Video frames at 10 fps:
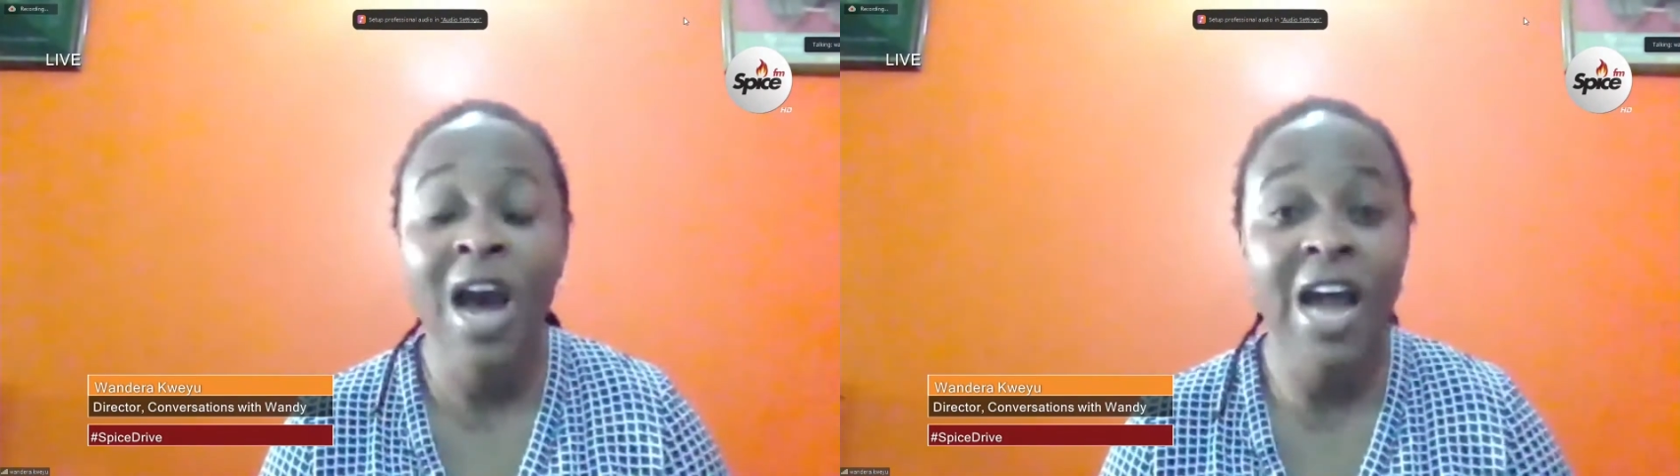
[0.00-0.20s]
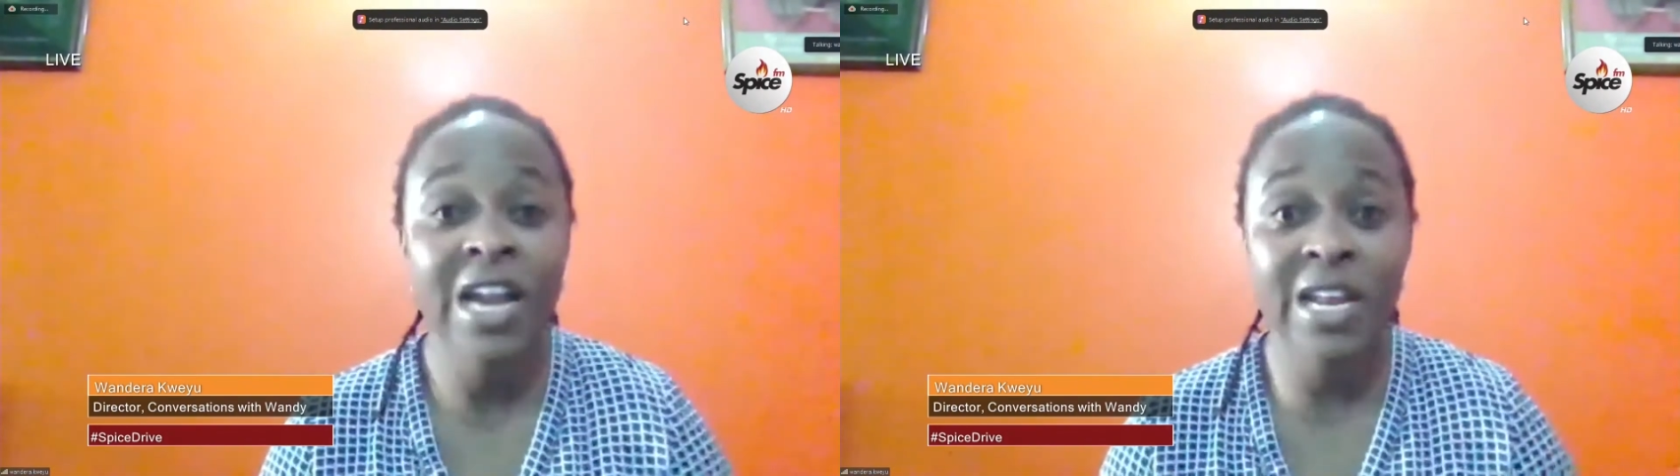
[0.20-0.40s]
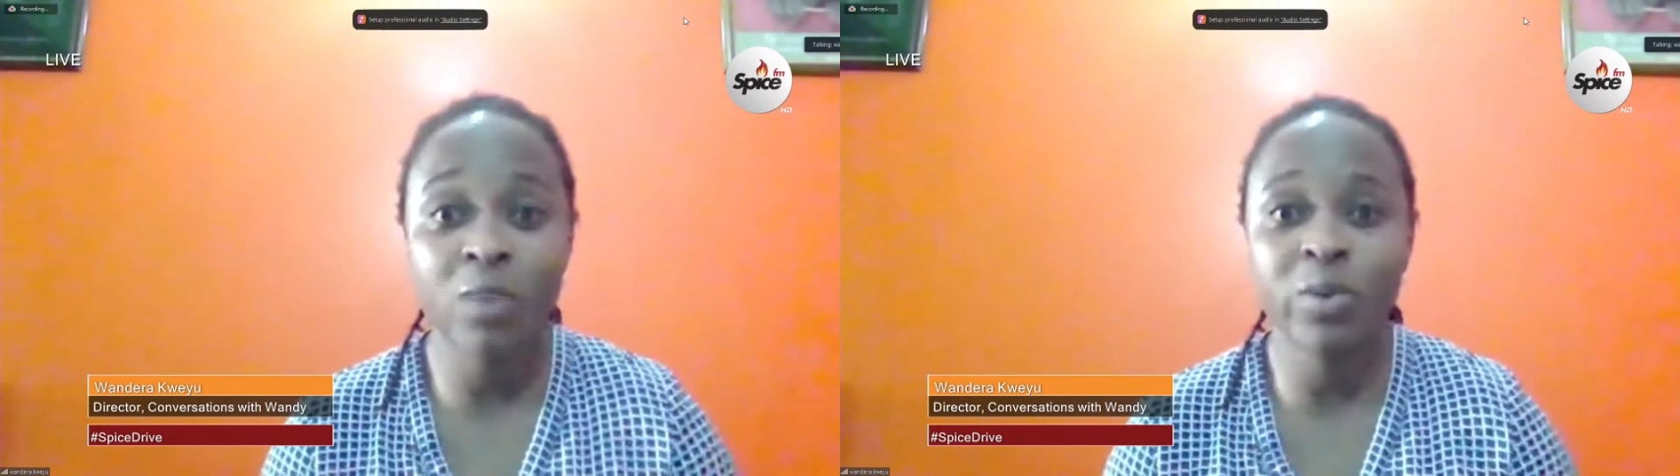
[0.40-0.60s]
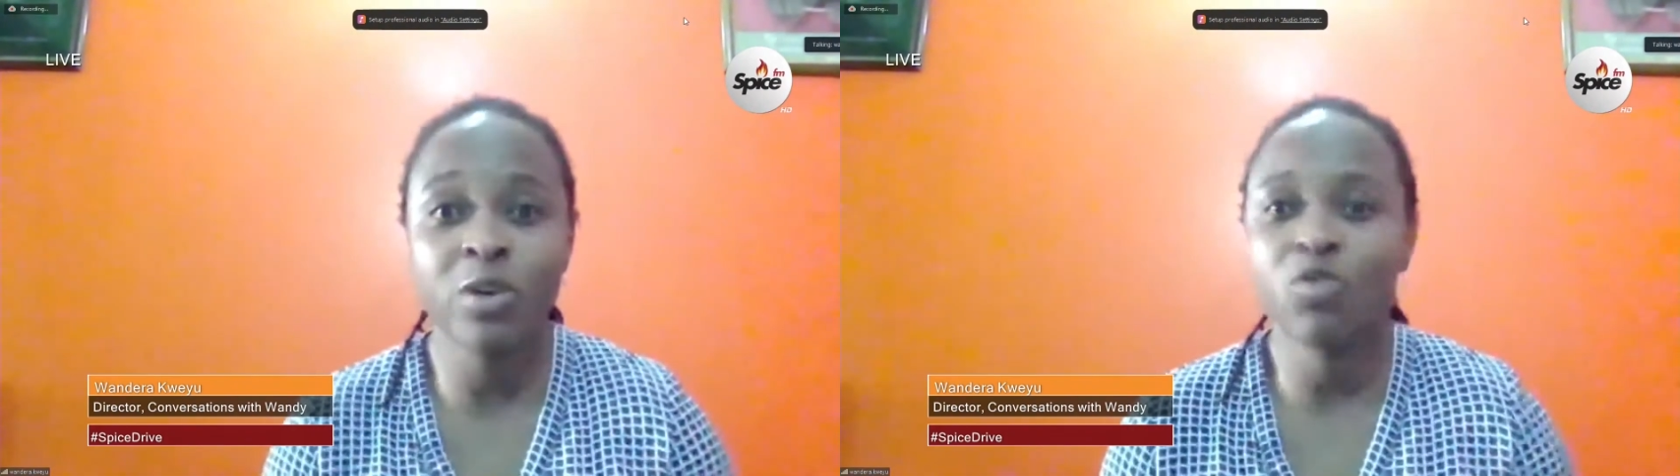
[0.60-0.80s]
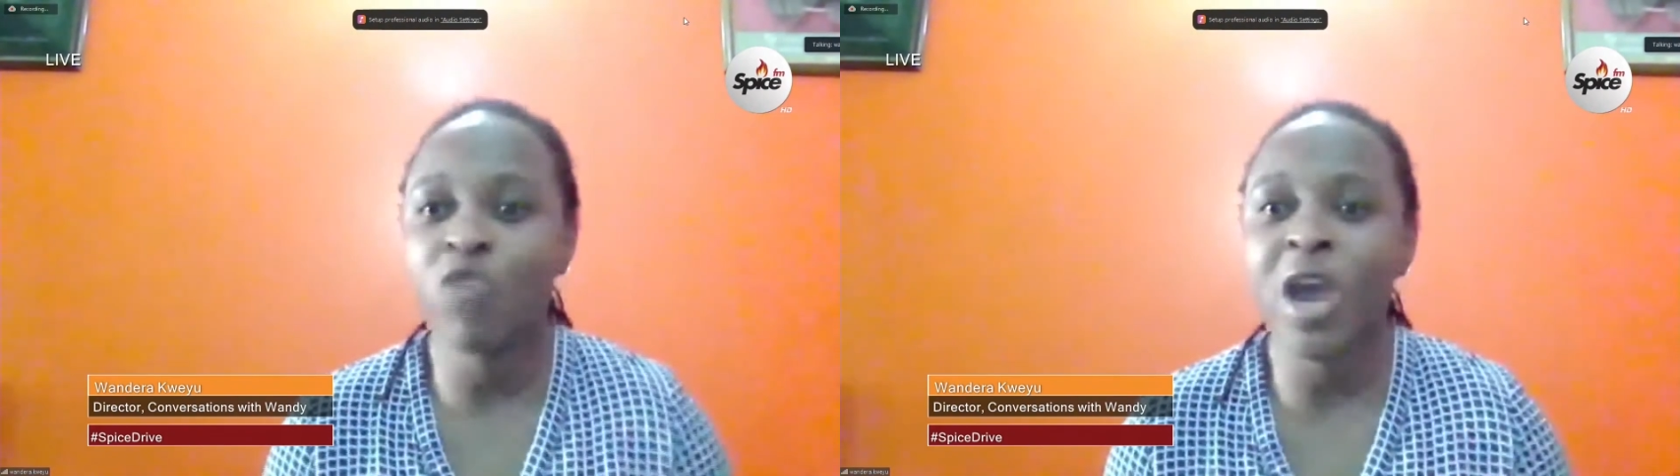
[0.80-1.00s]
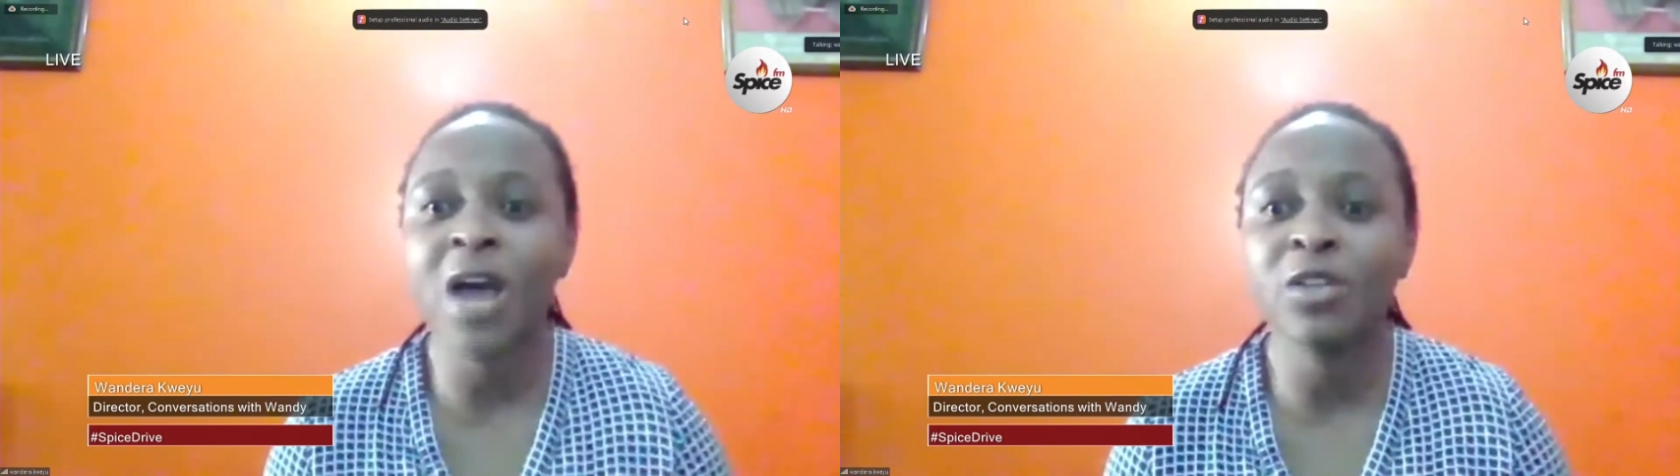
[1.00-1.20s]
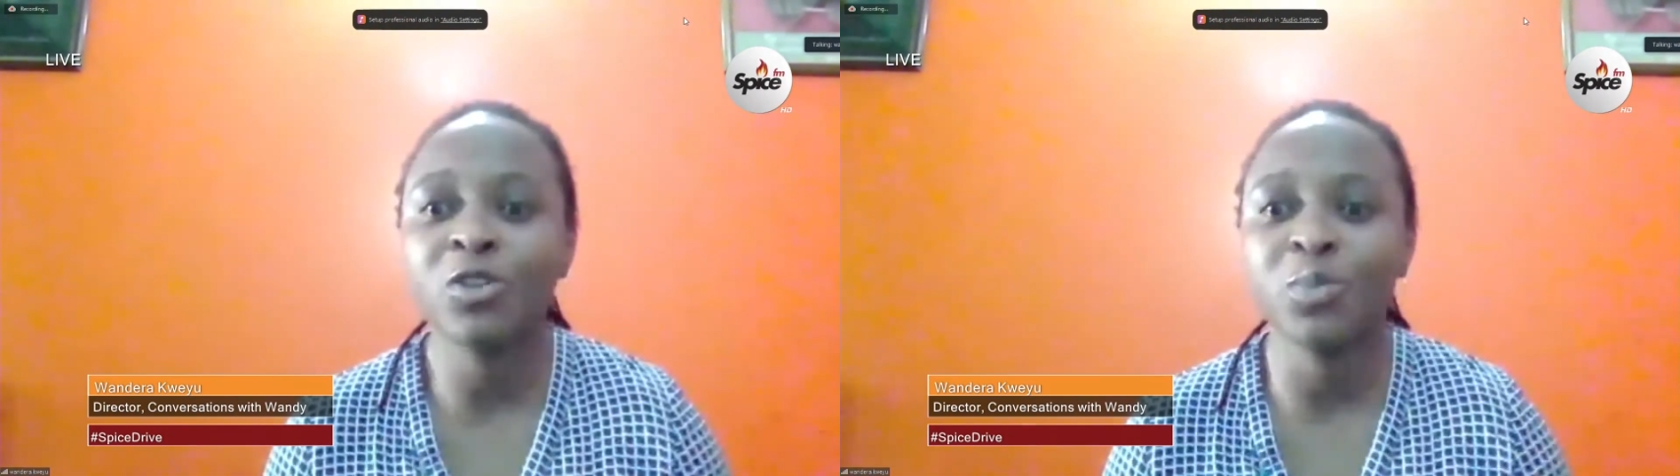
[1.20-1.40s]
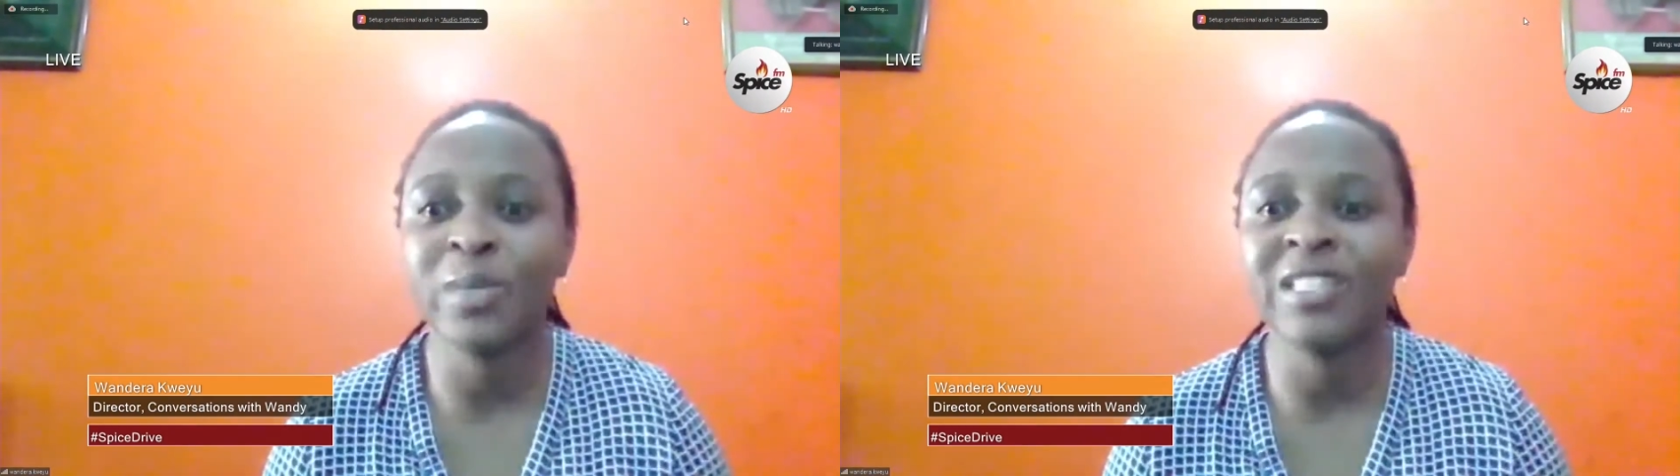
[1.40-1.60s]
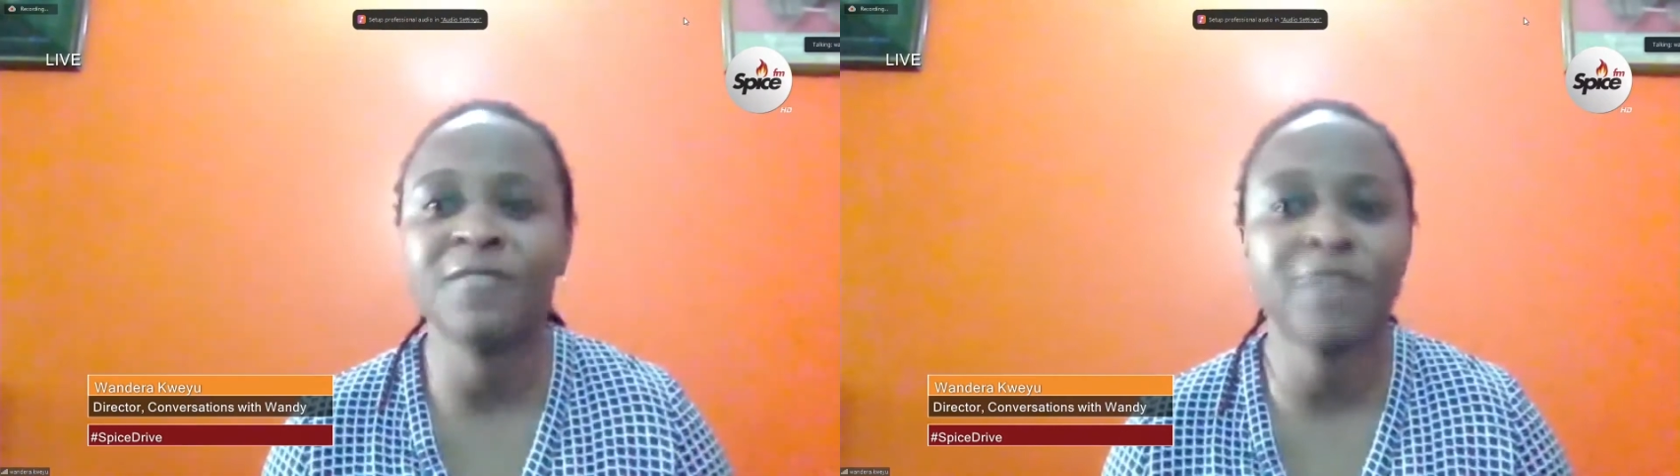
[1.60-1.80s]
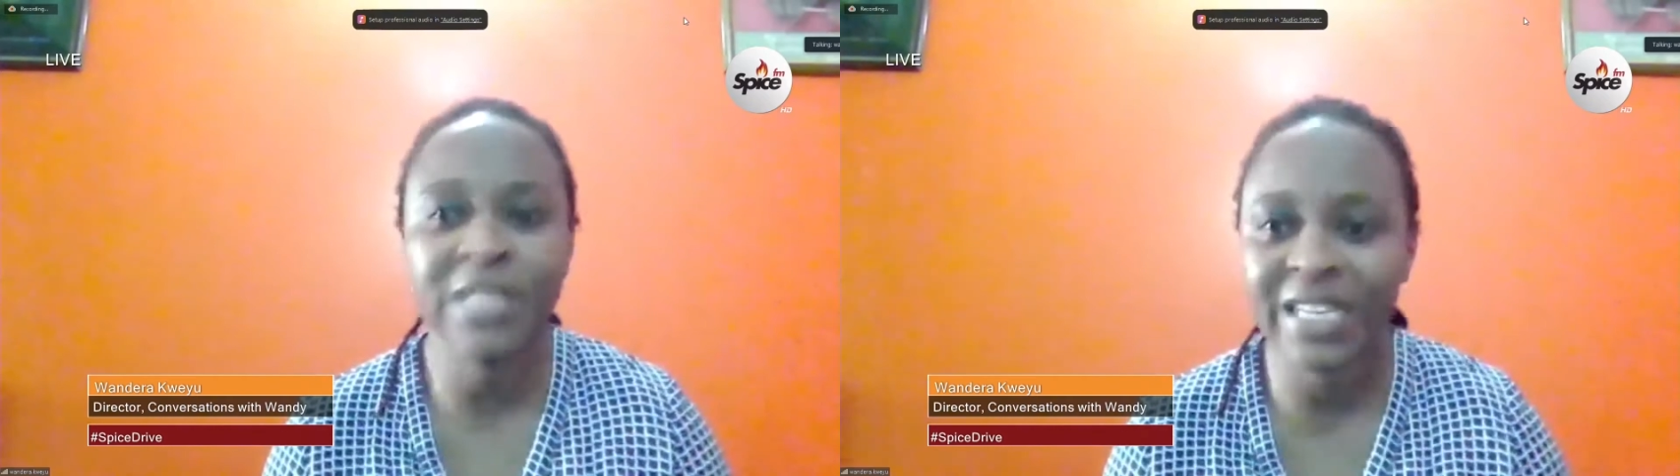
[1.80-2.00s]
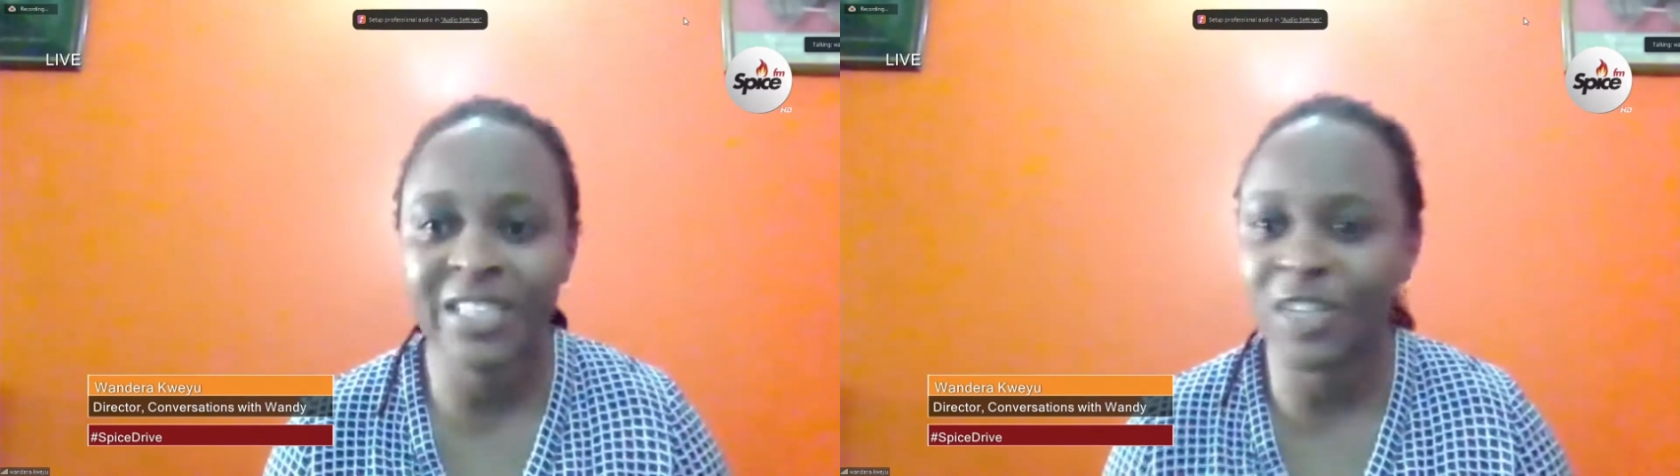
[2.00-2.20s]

and they will react to it differently,